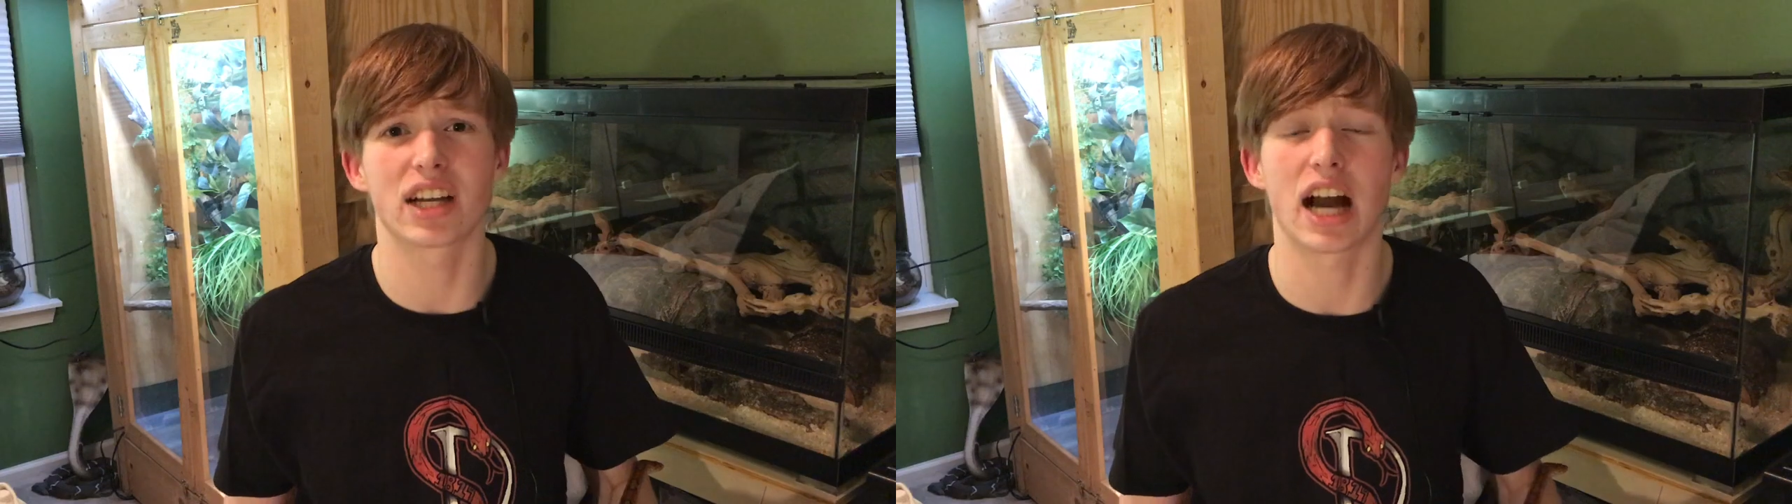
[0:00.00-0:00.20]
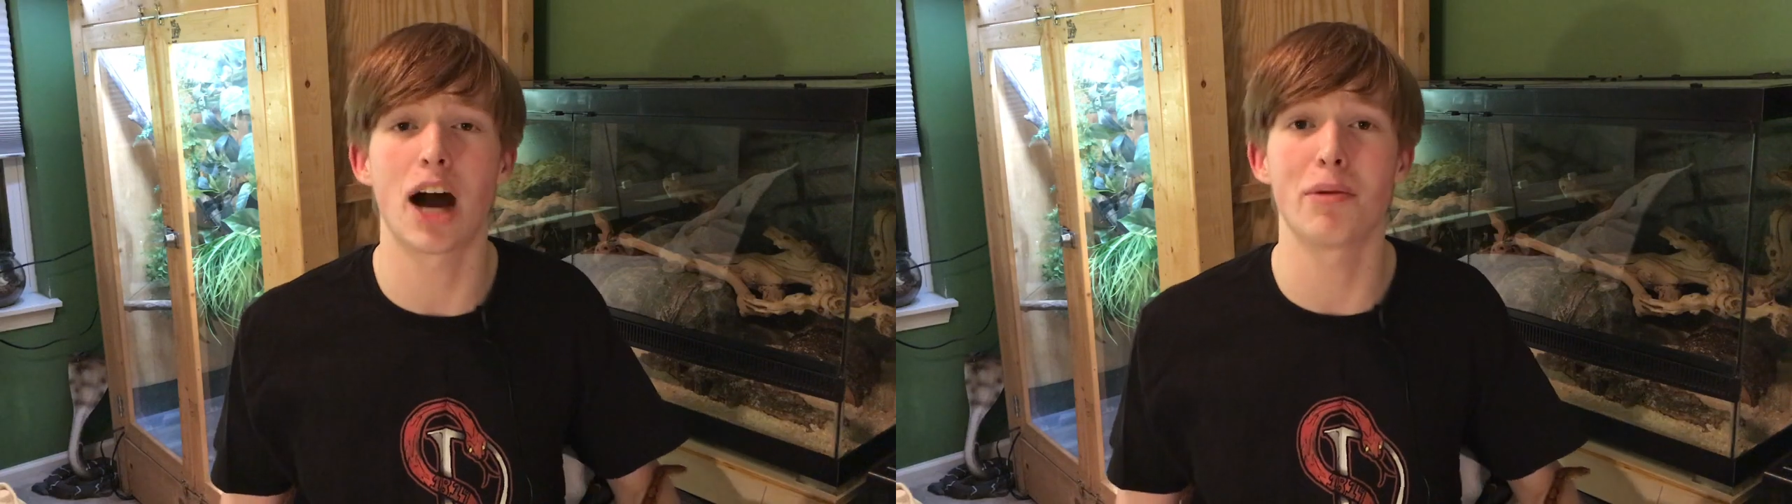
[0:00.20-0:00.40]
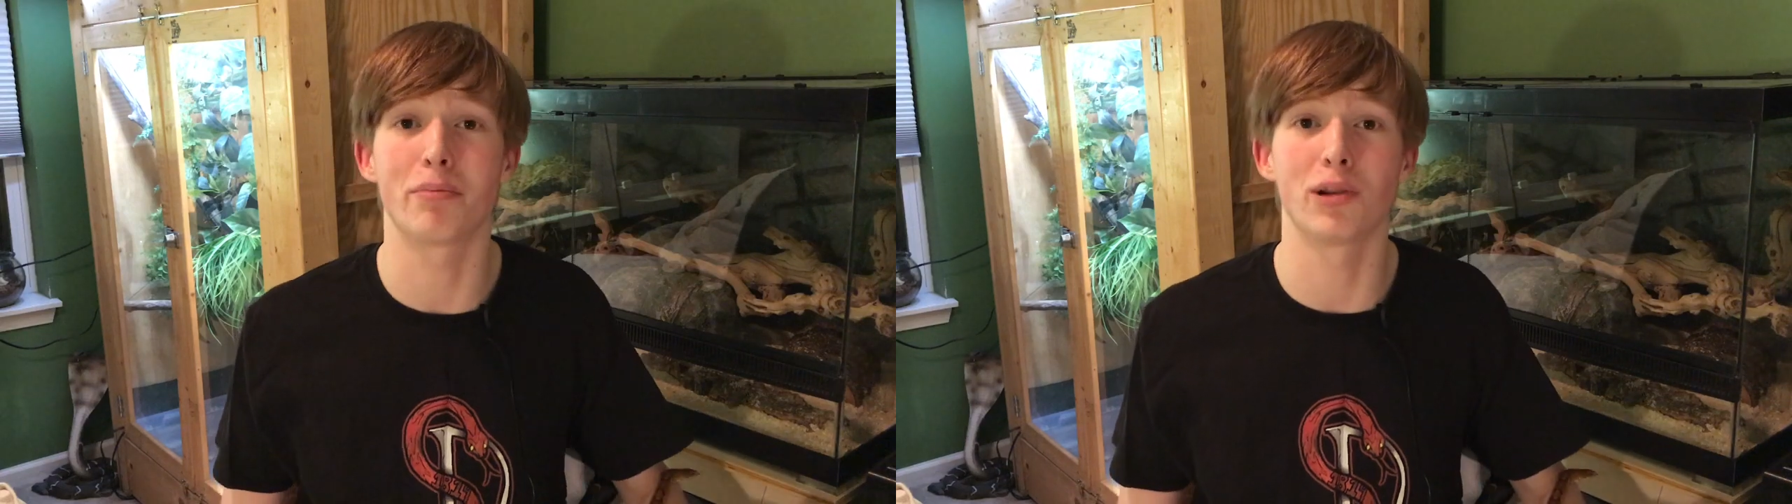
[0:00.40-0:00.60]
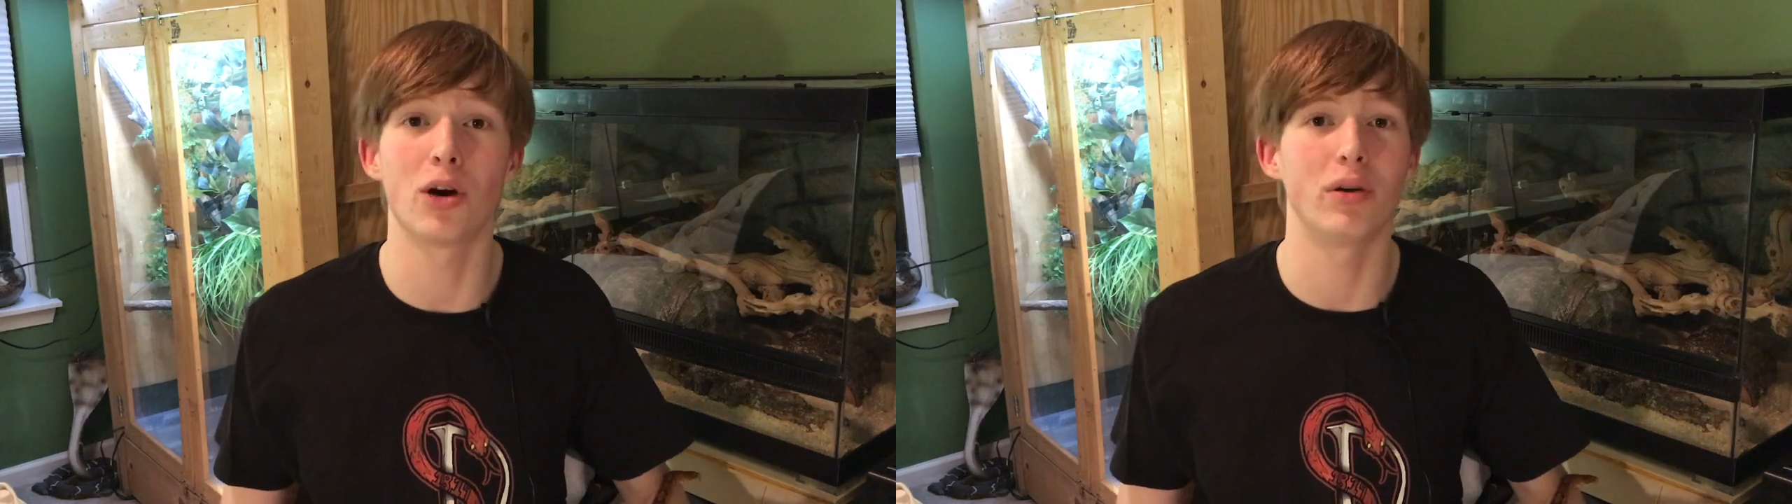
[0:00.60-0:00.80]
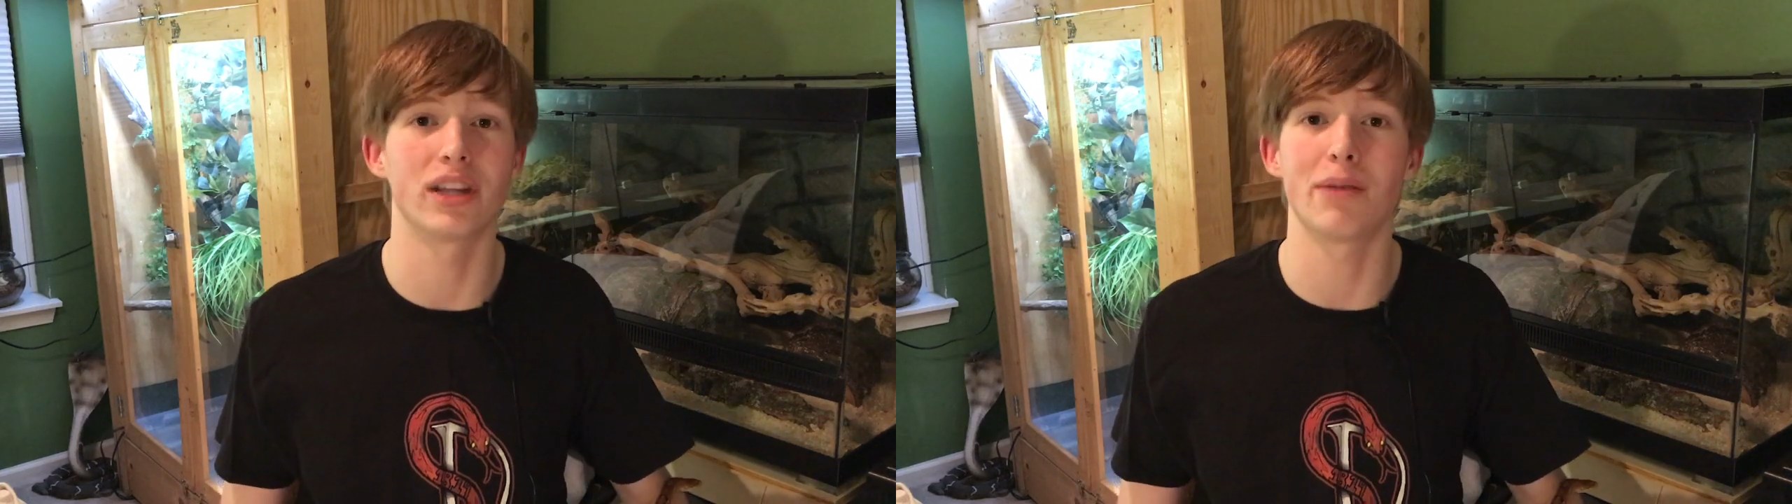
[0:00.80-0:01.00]
a comment
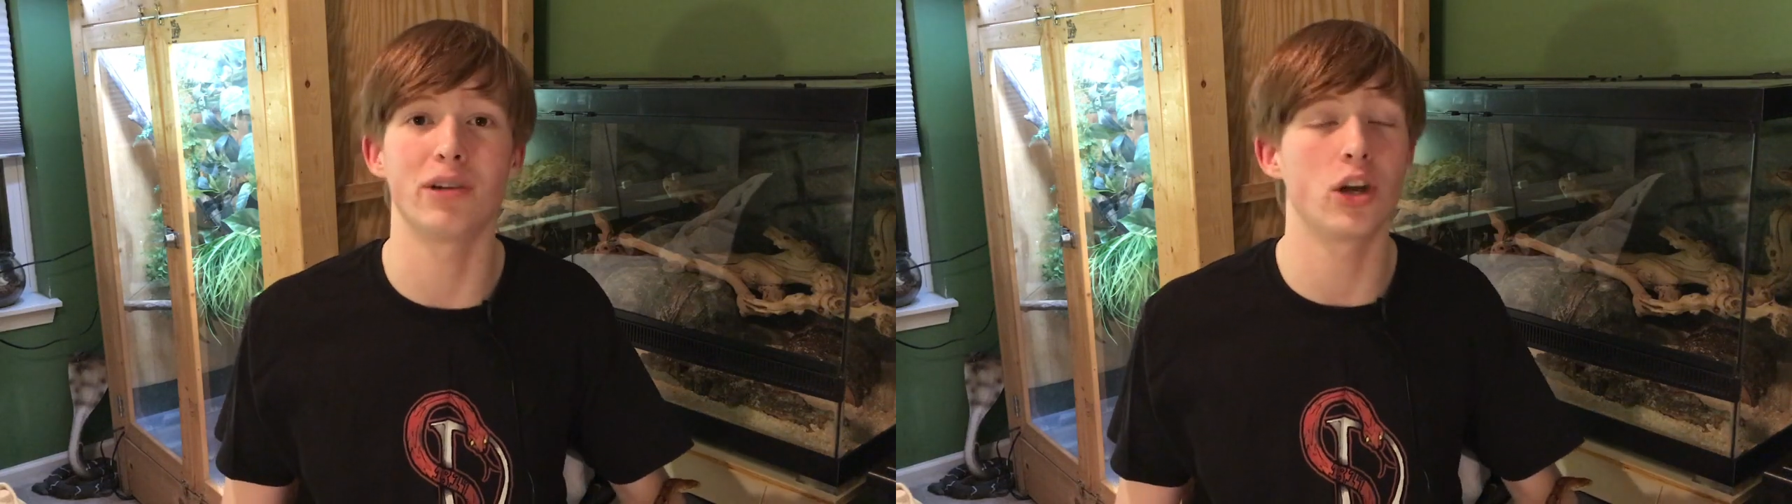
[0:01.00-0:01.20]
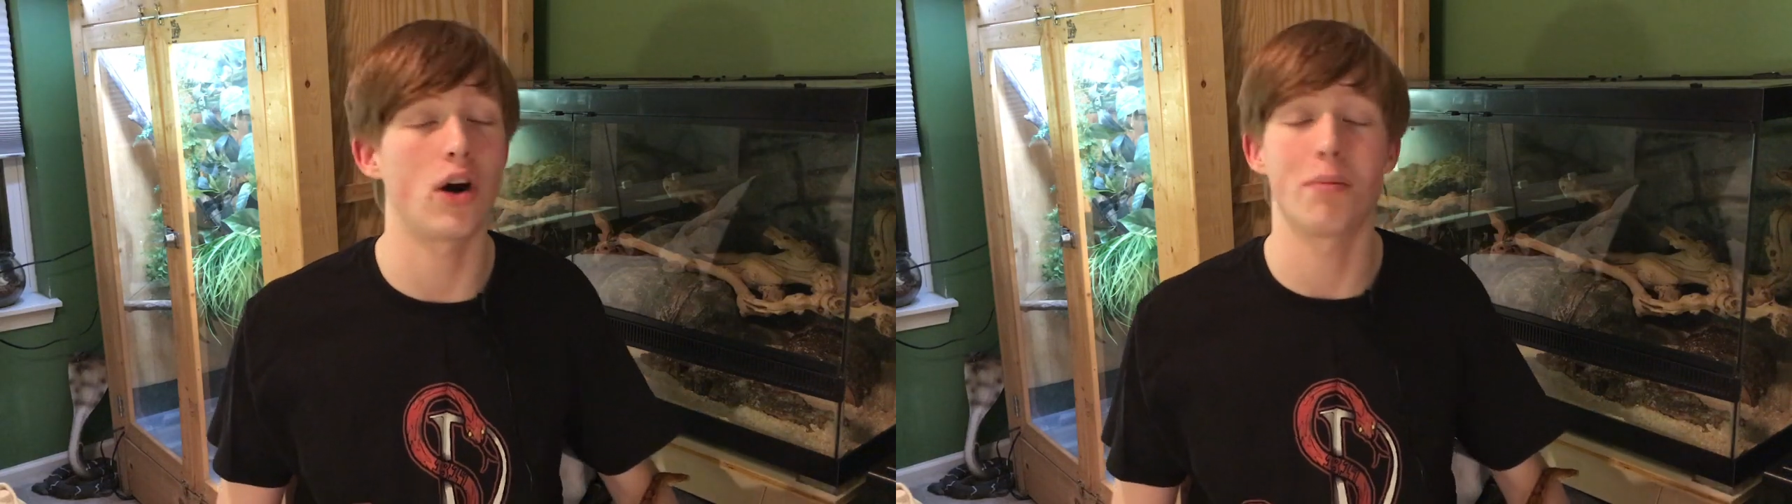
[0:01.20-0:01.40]
below and let me know.